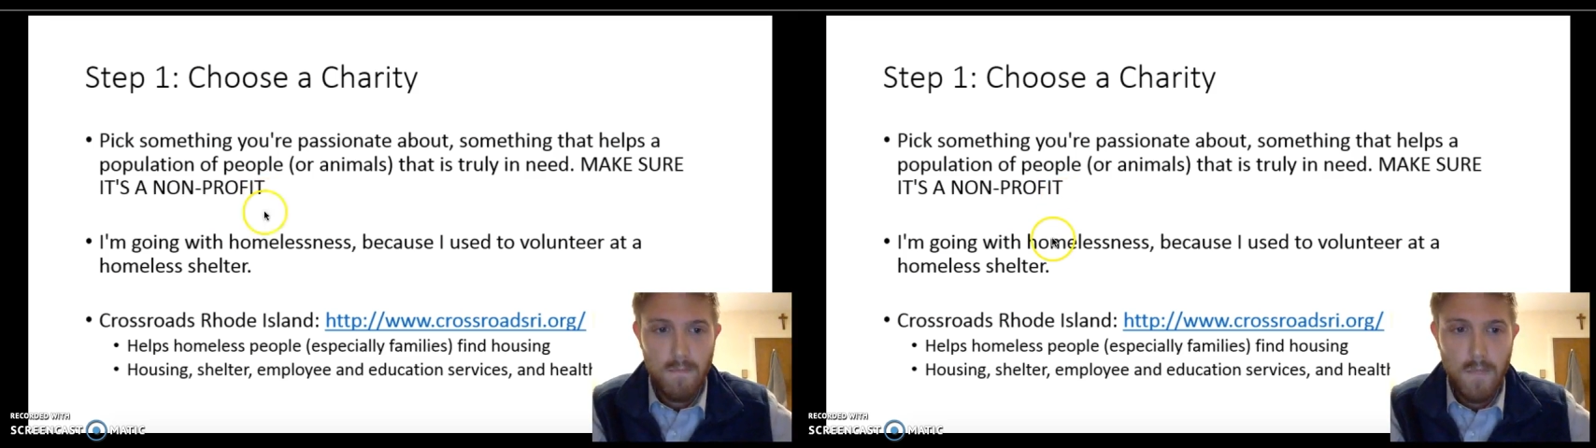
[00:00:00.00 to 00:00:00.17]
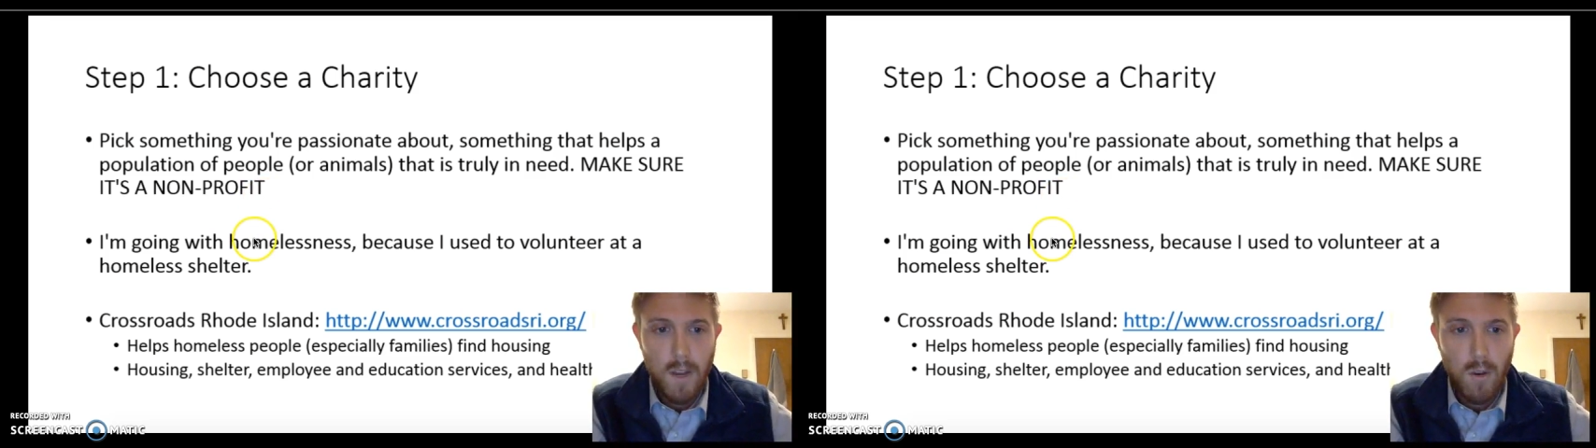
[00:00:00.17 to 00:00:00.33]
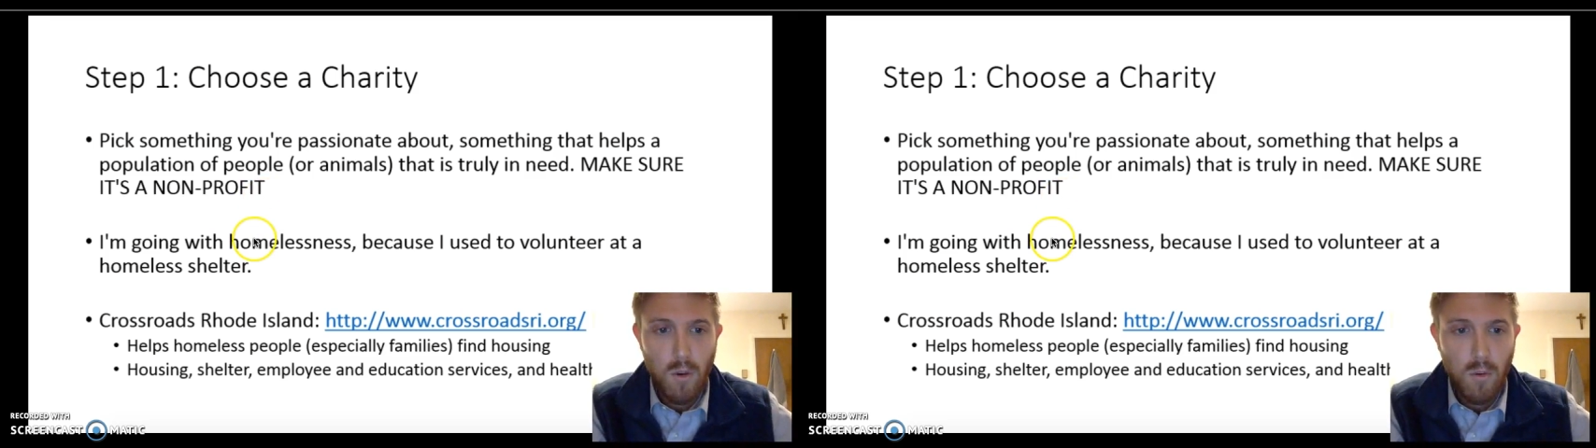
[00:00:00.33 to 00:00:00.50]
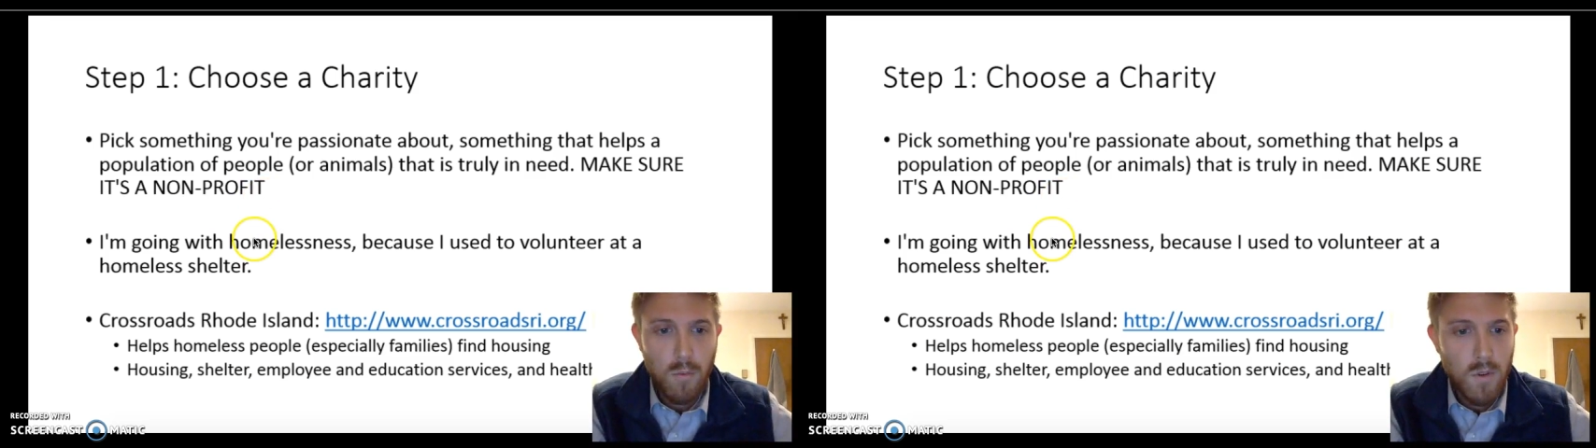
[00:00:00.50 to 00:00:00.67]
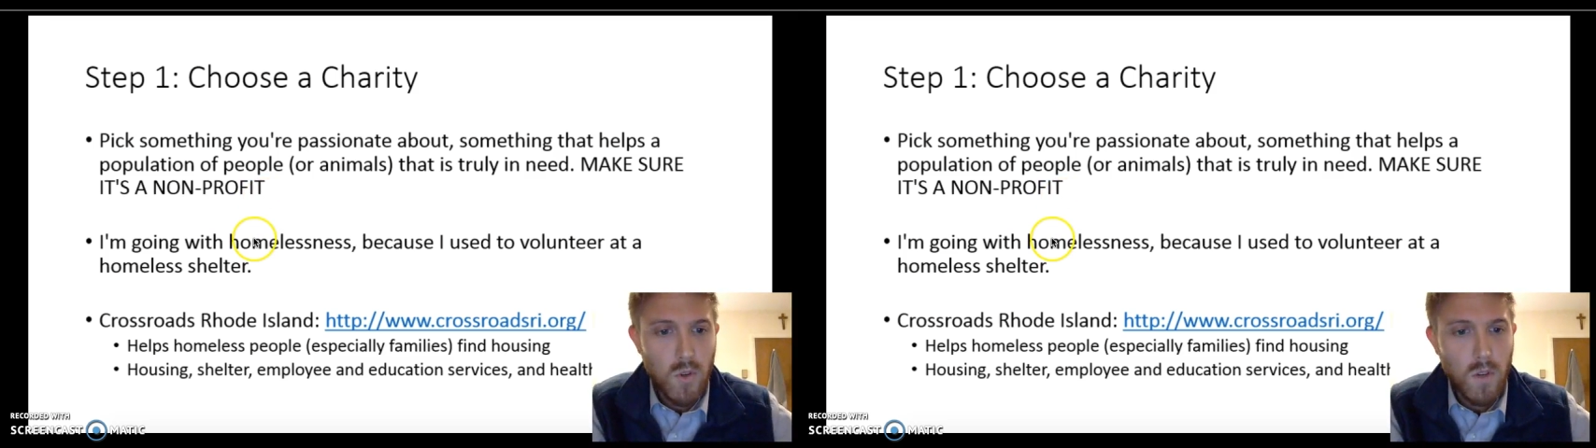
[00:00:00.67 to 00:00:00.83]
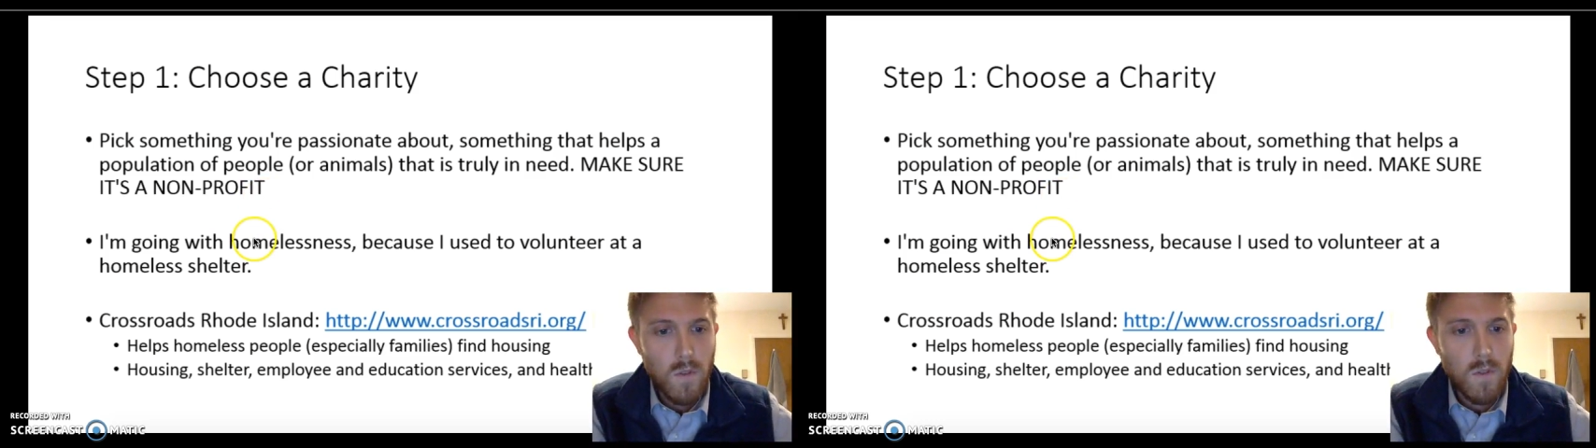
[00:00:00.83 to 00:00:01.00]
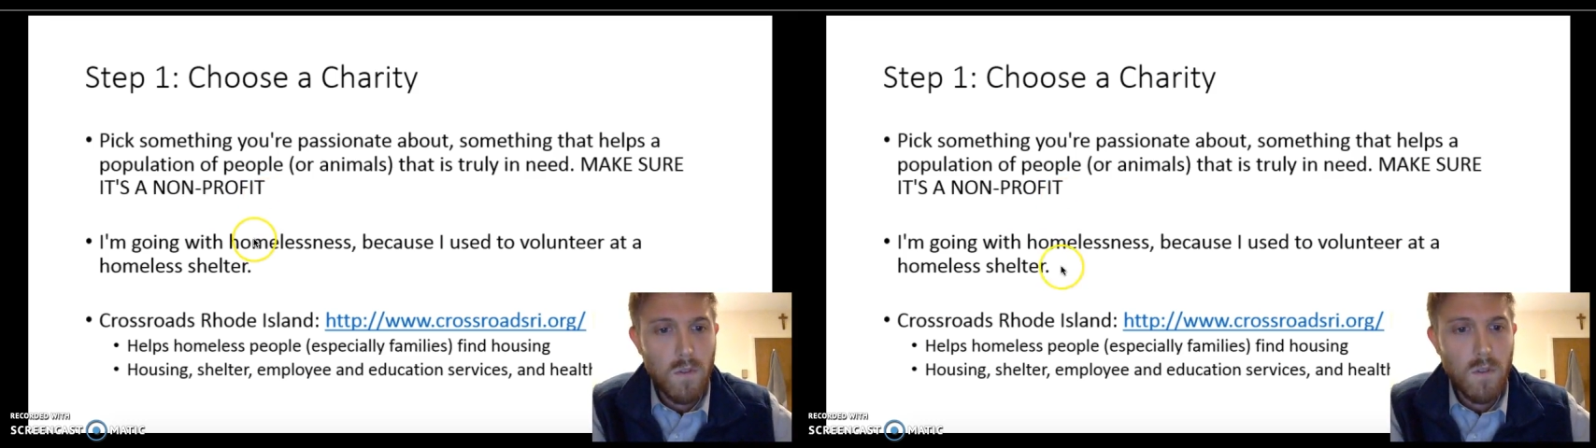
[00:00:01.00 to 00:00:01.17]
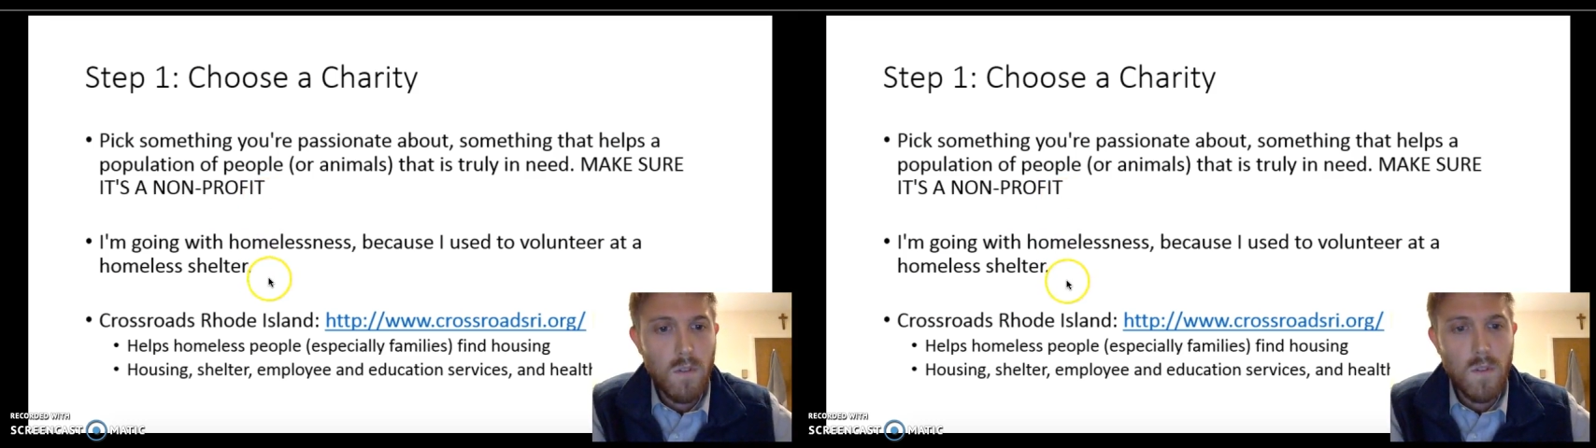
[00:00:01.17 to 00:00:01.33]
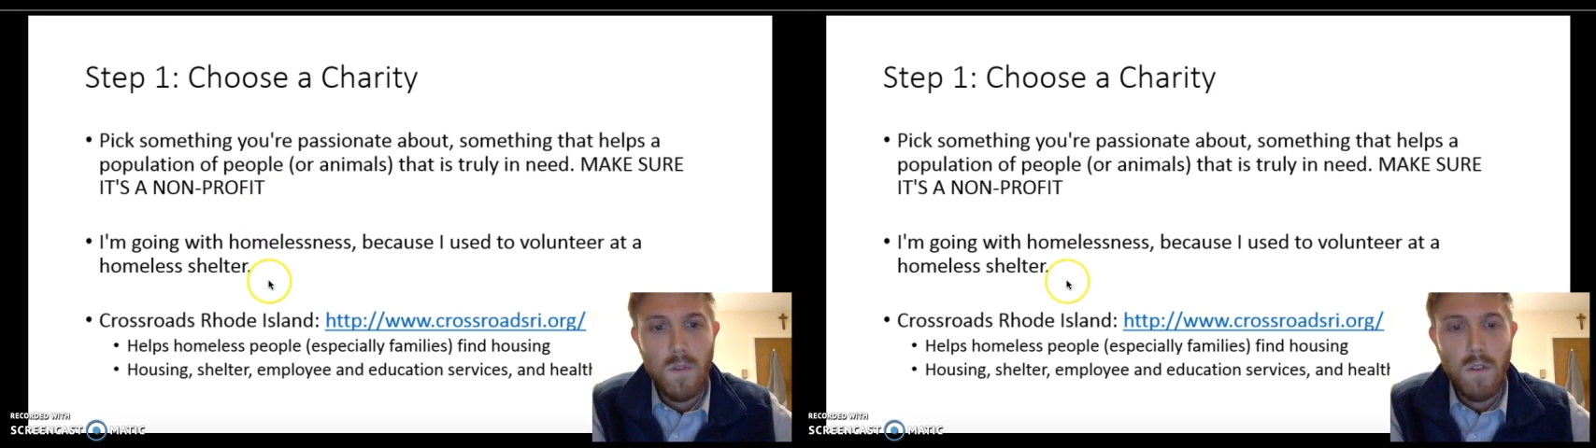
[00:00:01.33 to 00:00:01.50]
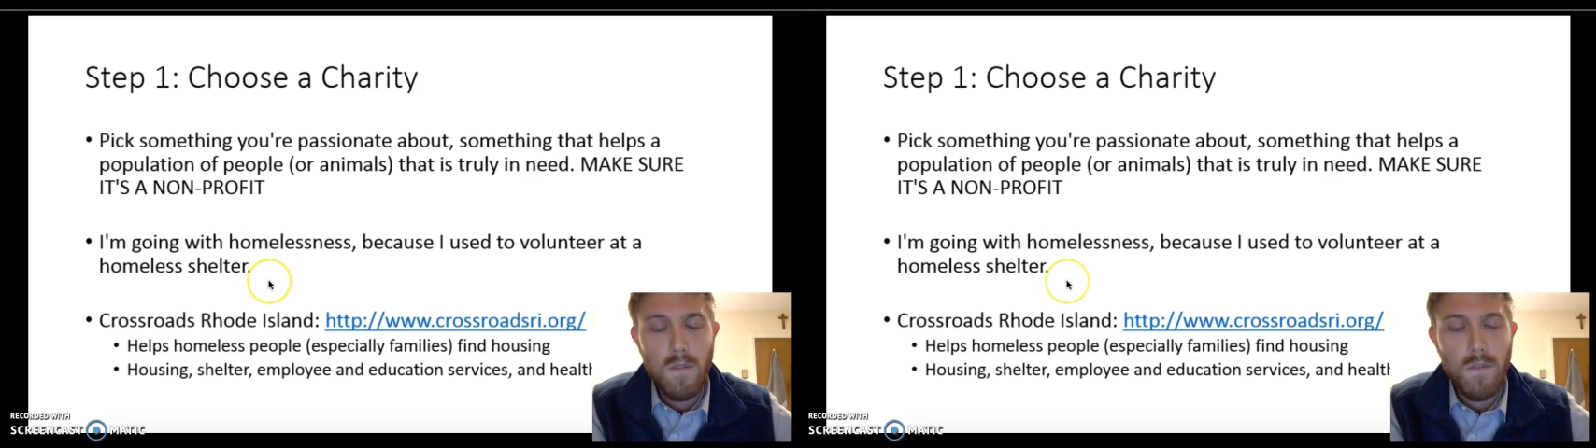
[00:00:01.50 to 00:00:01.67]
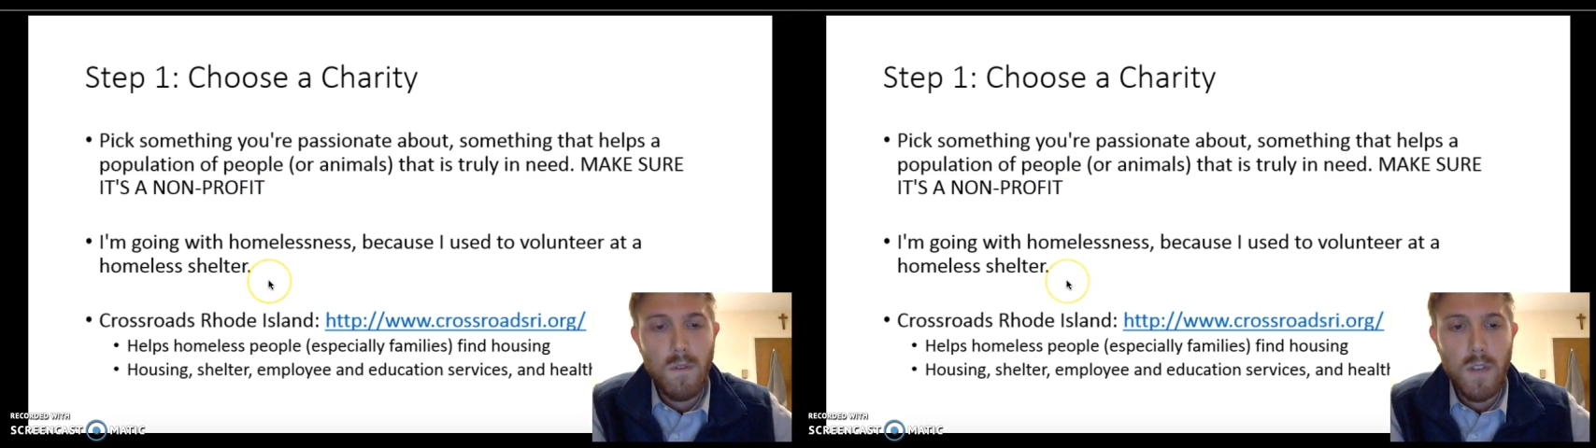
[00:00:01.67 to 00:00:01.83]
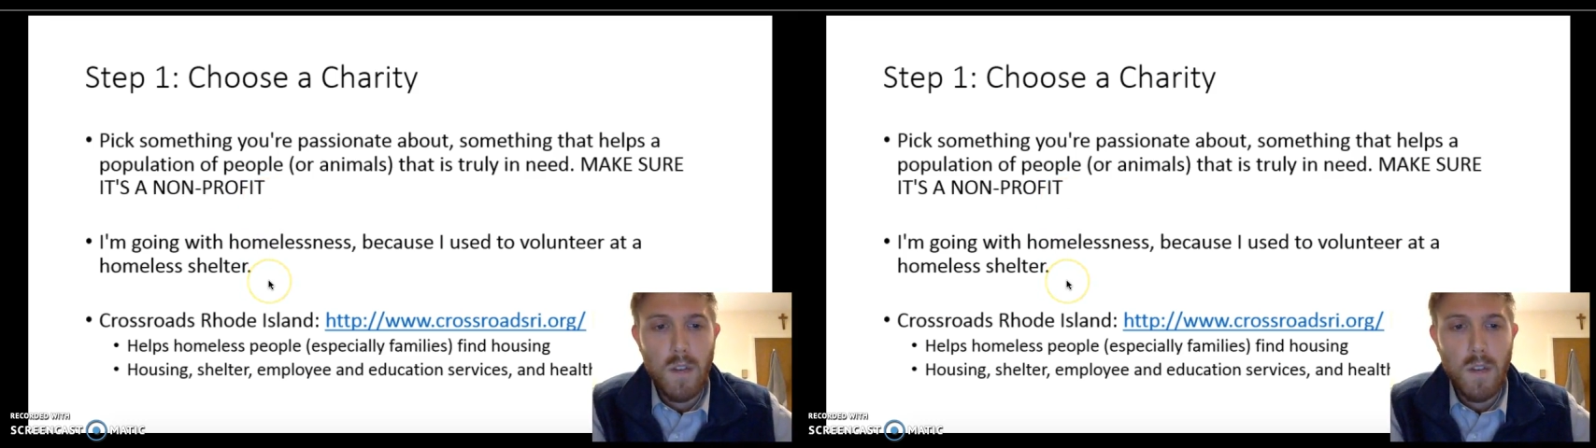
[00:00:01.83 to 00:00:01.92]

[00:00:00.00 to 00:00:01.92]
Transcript: at a homeless shelter and so I feel